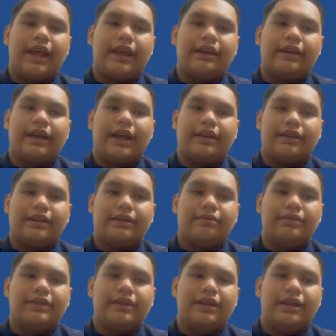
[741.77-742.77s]

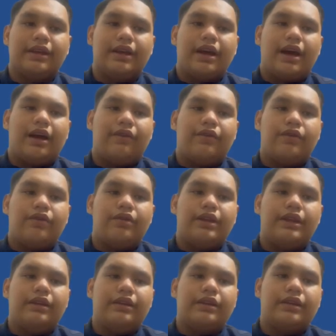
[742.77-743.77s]
items, are
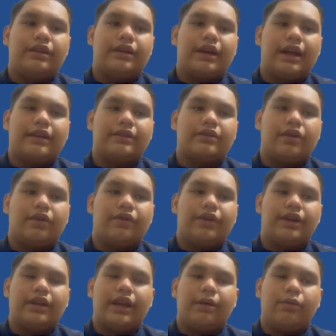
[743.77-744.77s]
fueling the rise of
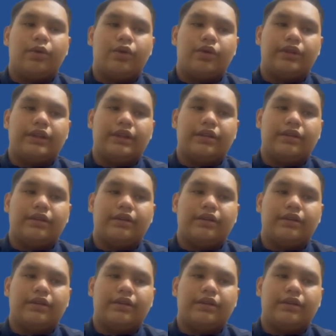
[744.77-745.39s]
the WOT.